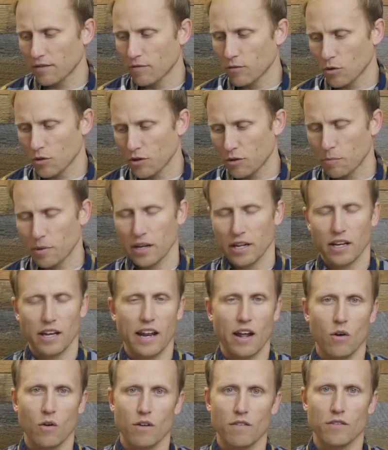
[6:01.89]
and forth depending on
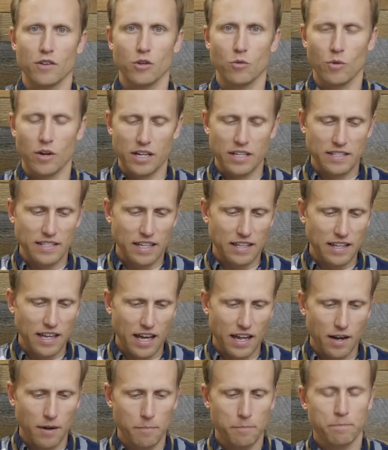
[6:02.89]
however you want to set
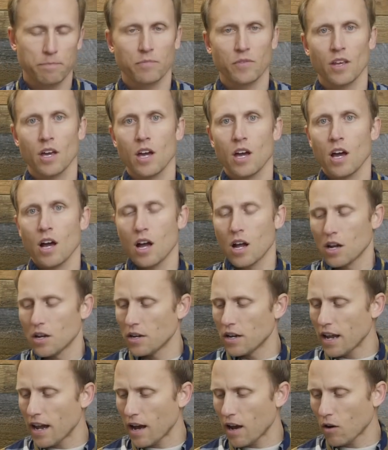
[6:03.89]
that up.
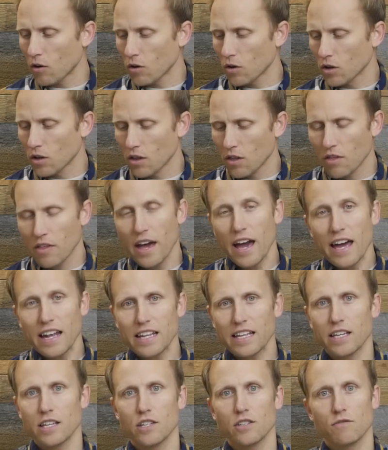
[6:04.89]
Now, that
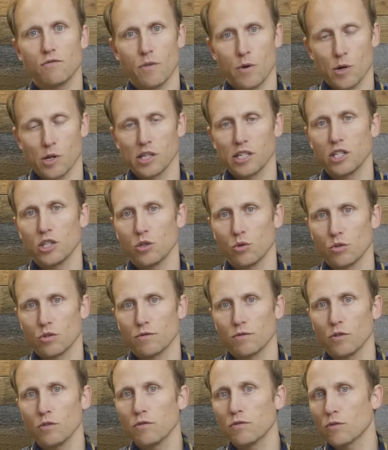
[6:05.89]
is really
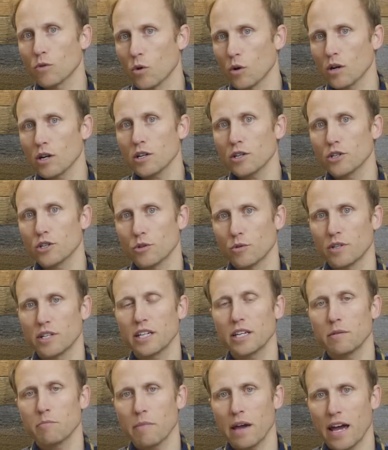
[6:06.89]
useful for
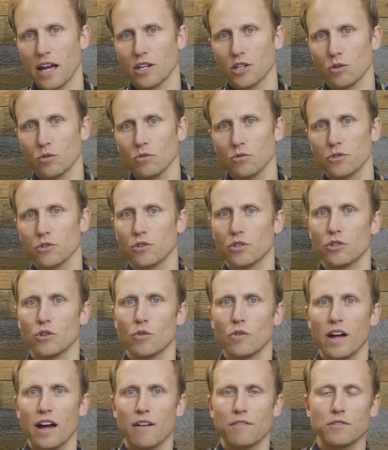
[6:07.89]
shooting in manual so you
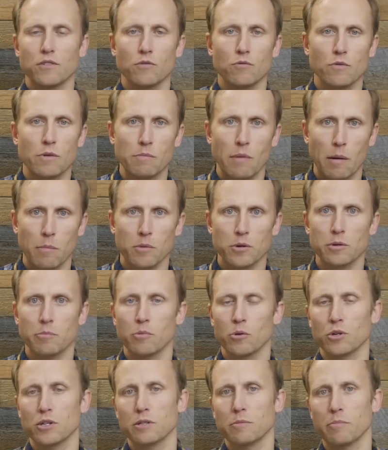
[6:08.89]
don't have to remember to
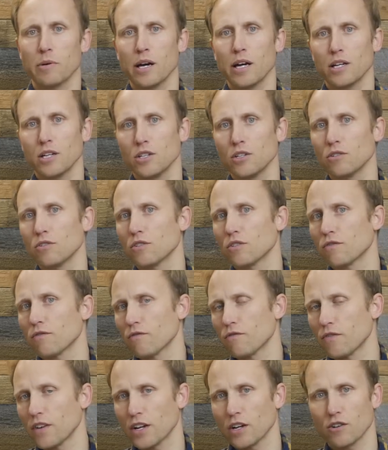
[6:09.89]
push the button. Your
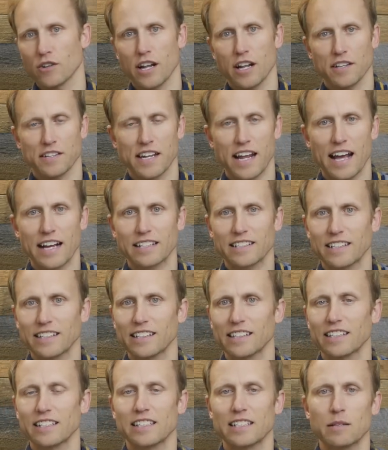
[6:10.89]
finger doesn't
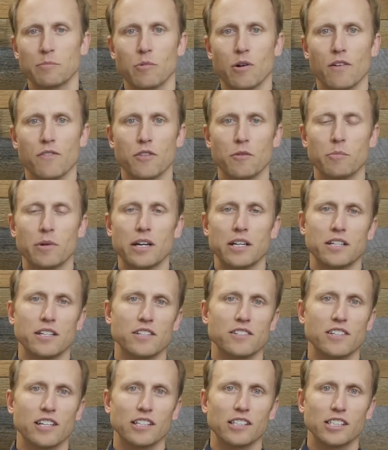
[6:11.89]
accidentally slip off the button
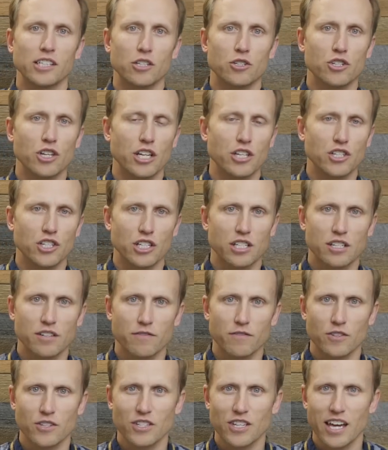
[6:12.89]
and suddenly you're changing a
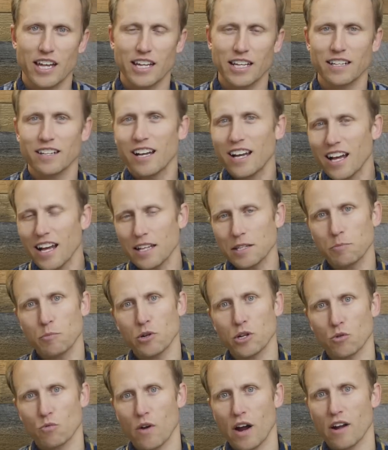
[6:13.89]
different setting. That's
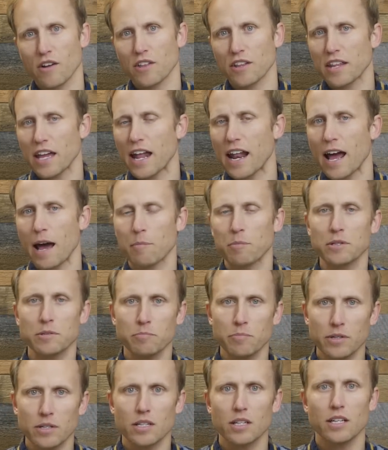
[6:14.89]
pretty rare that that happens,
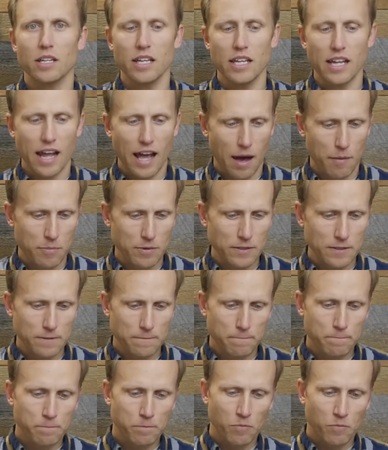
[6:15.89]
but it happens.